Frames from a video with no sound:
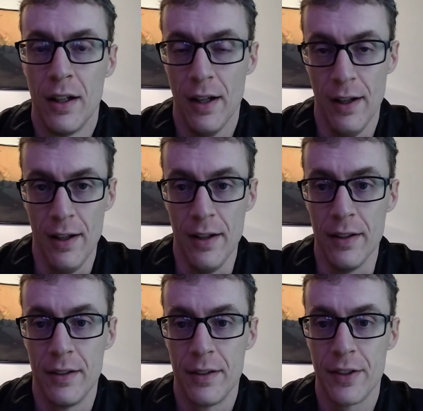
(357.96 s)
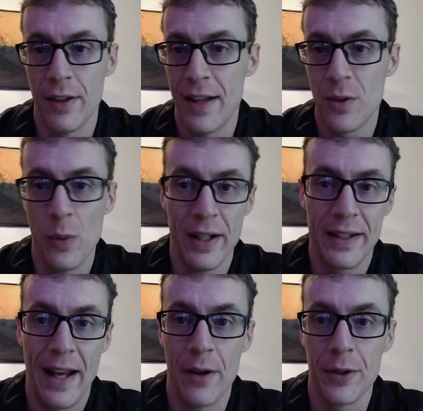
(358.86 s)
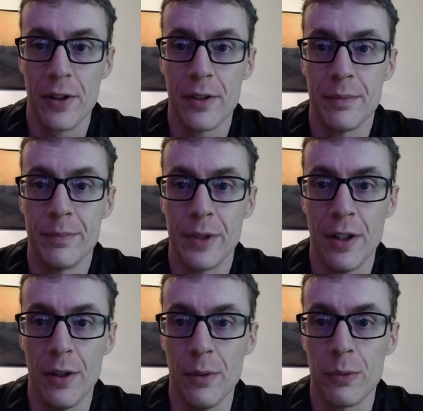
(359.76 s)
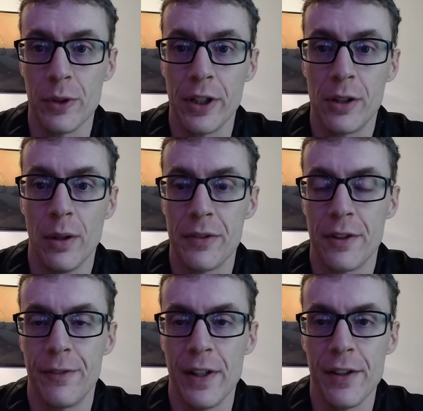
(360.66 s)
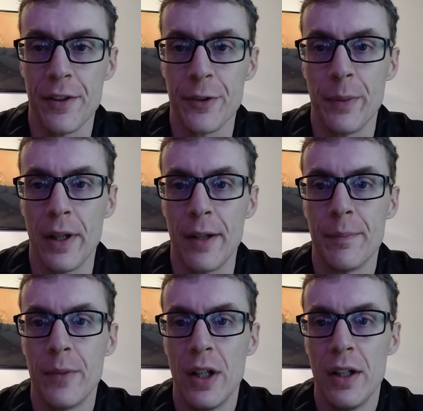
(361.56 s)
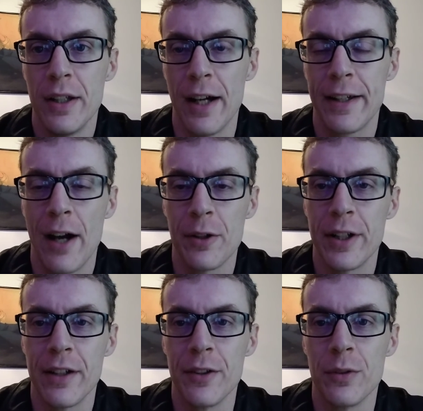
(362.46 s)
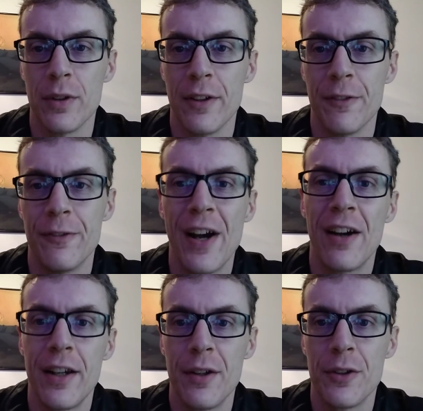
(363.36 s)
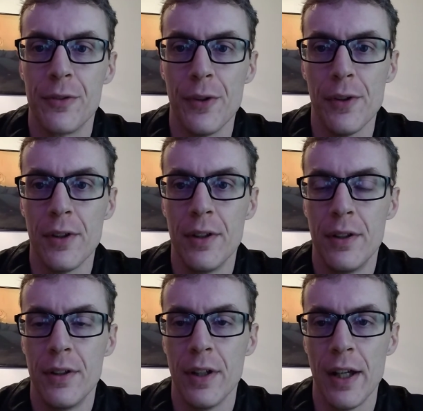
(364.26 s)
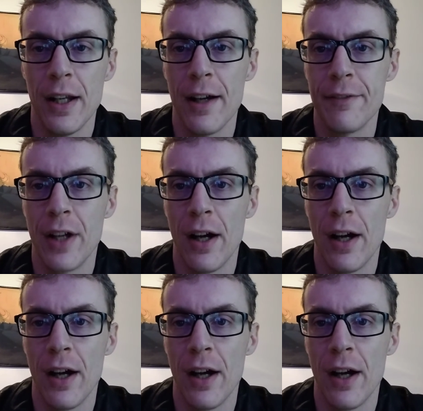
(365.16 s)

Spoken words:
So that's a way to counter, really close defenders. But yeah, countering is very useful, and I've